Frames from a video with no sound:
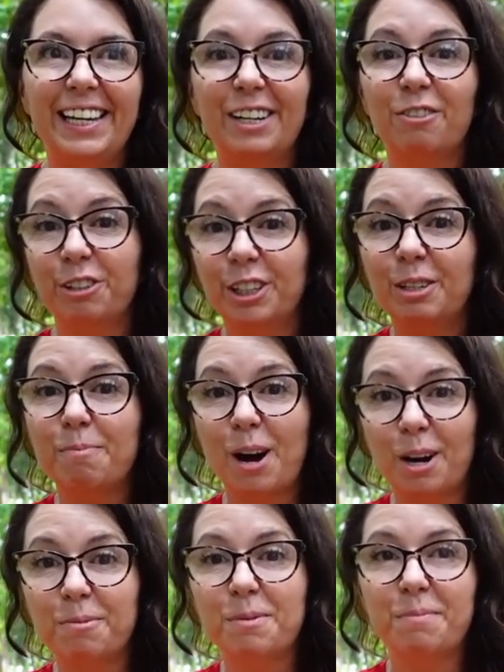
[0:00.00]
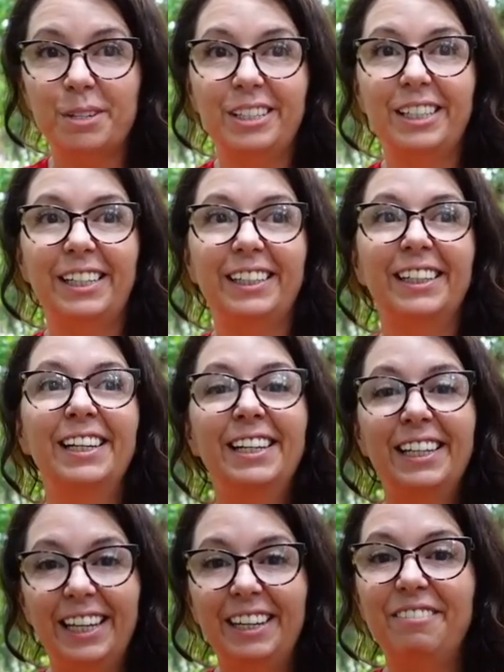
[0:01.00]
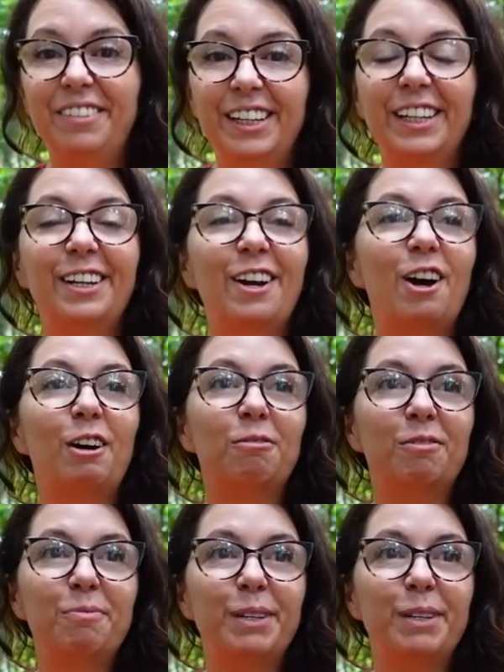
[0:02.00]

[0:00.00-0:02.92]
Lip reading: in a real apartment building in Vietnam,